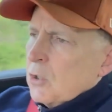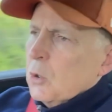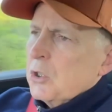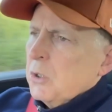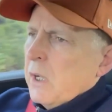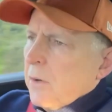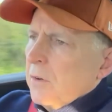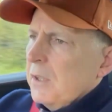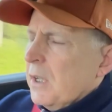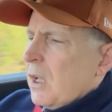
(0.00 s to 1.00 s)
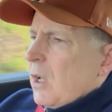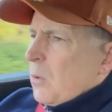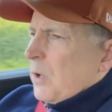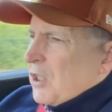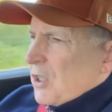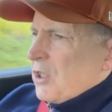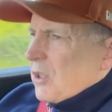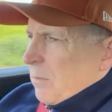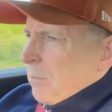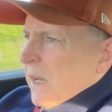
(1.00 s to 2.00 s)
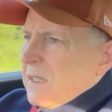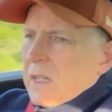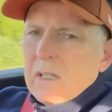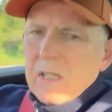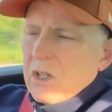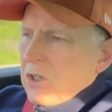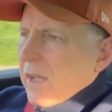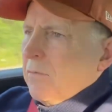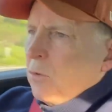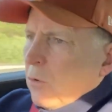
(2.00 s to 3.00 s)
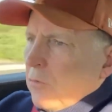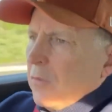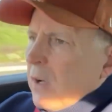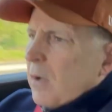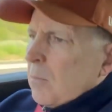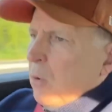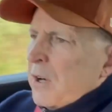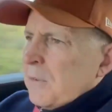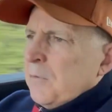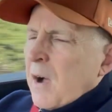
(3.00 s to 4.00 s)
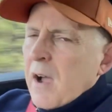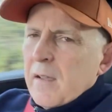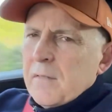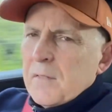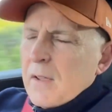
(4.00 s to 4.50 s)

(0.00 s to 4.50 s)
0 to 100, which basically shaved off 0.5,